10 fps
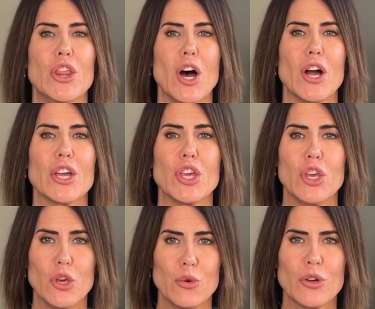The
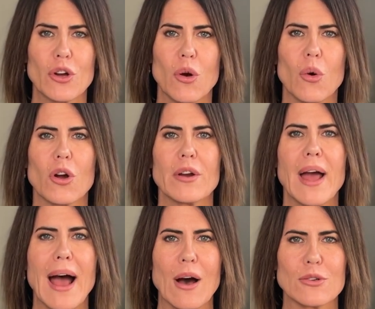unicorn
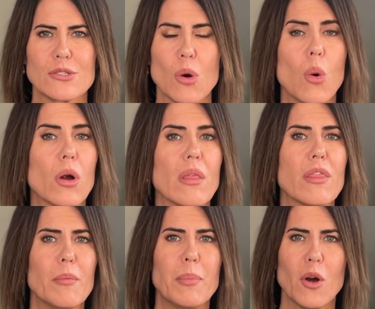house, or
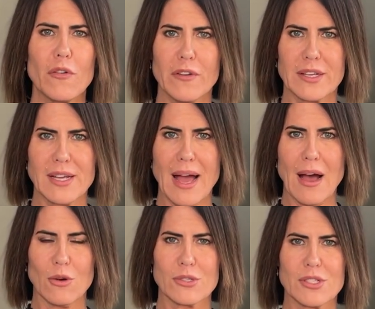the perfect
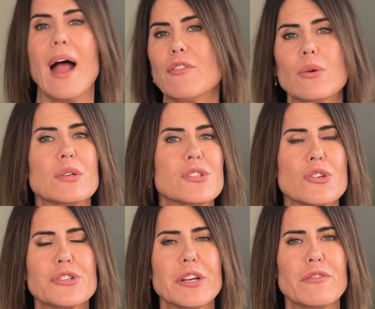house. Everyone's
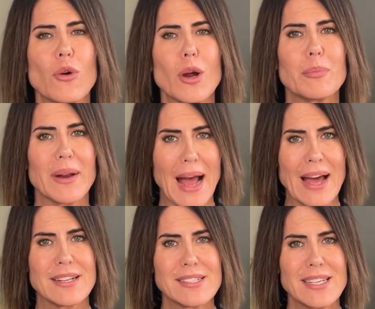searching for it, but
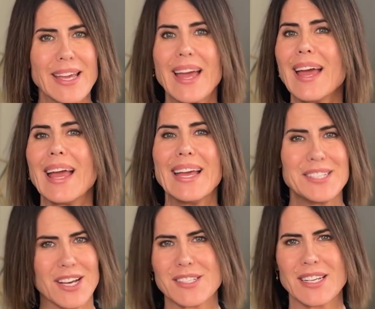honestly, it
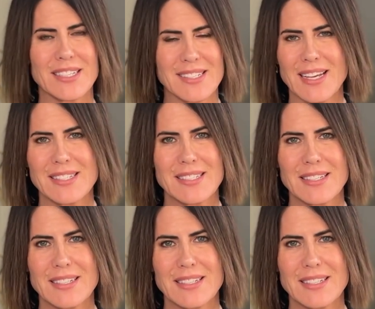doesn't exist.